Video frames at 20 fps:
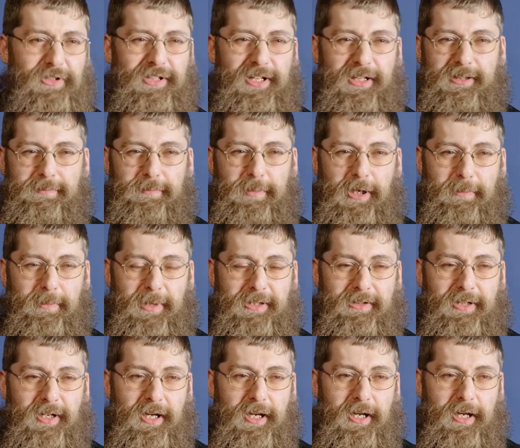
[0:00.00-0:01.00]
this
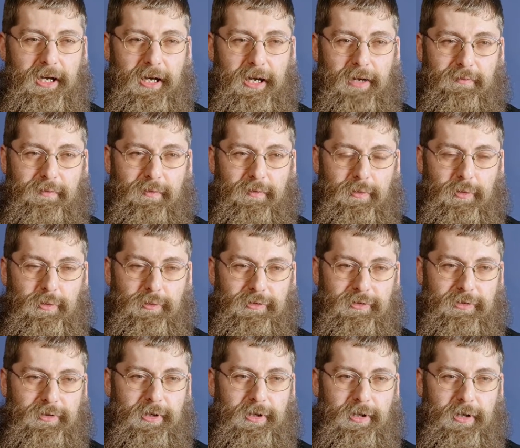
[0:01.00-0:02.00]
experiment, I've
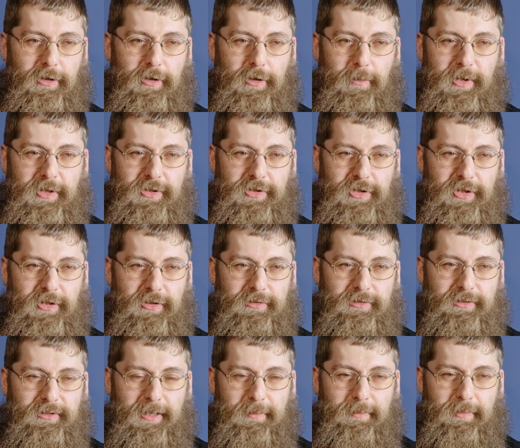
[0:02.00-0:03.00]
used
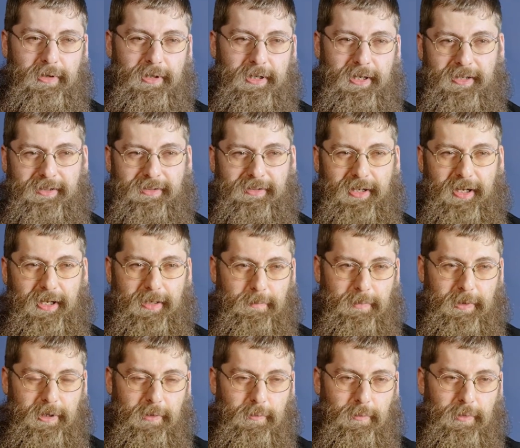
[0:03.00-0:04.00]
commercial double Hazy
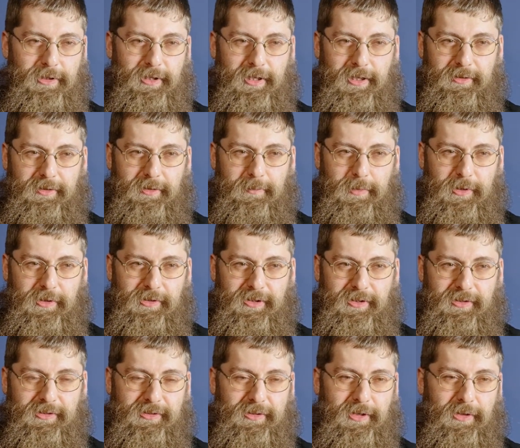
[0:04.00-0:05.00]
IPA with
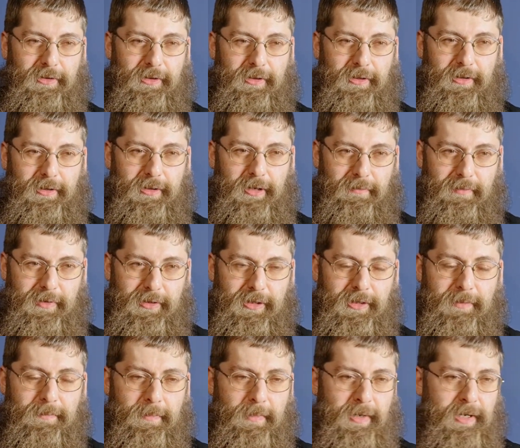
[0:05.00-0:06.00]
80% starting
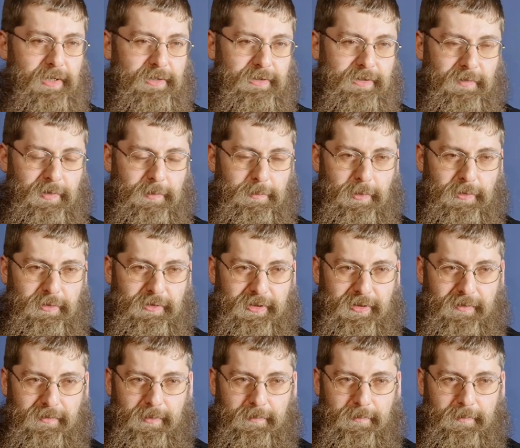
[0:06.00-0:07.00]
gravity,
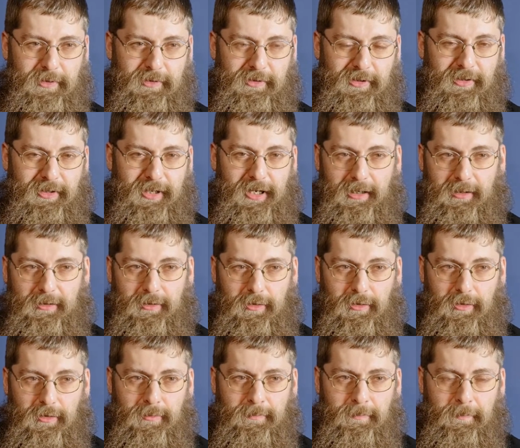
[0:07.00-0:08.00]
7.7%
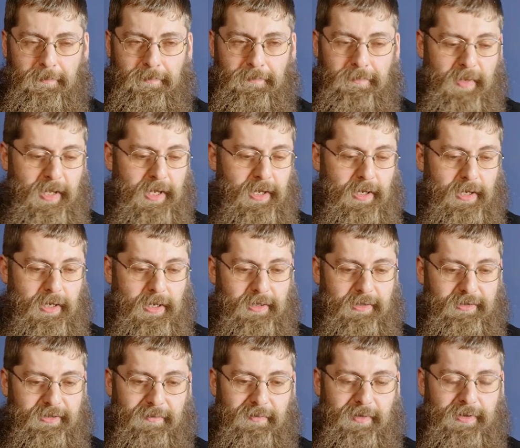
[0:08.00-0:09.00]
alcohol.
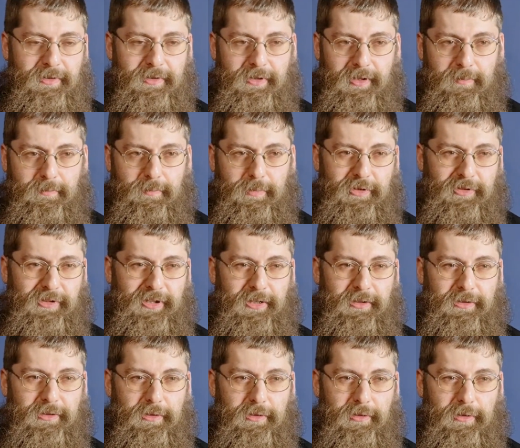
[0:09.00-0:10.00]

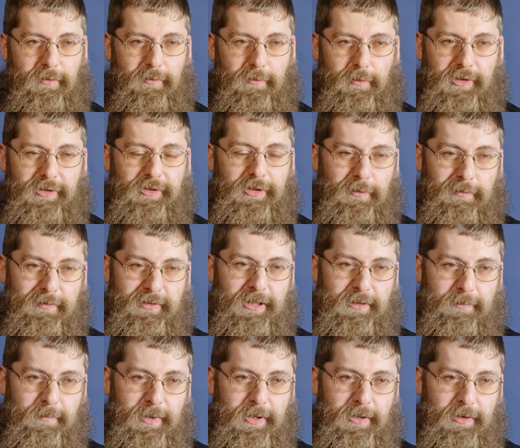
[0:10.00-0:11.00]
17% of
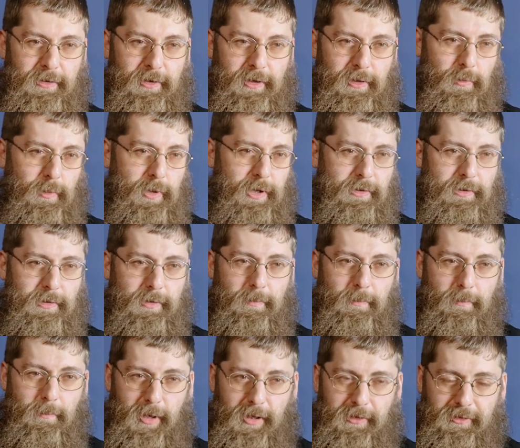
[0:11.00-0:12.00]
that beer were
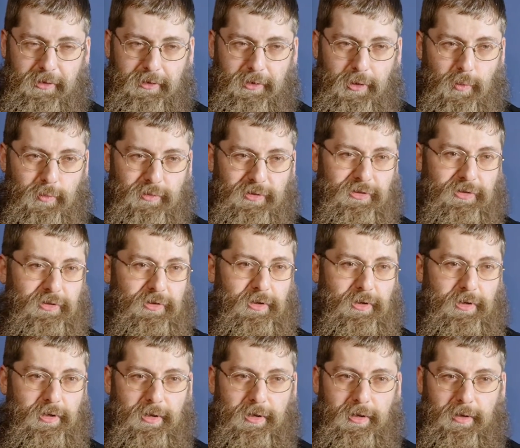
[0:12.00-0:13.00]
malted
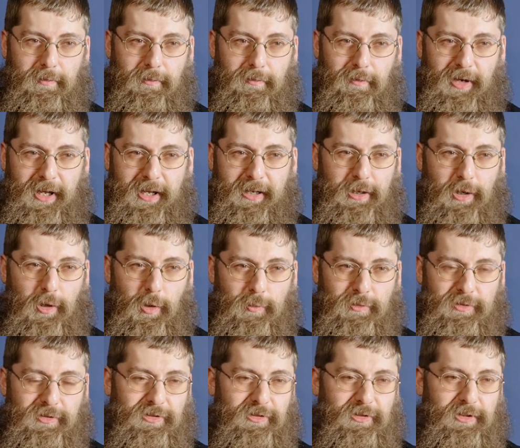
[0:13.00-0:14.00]
oats, flake
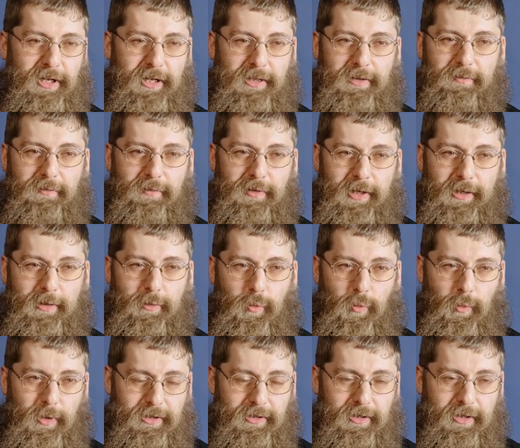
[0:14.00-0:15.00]
oats, and flake
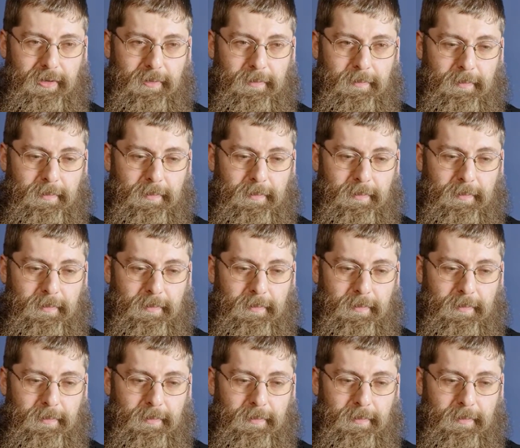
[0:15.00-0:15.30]
wheat.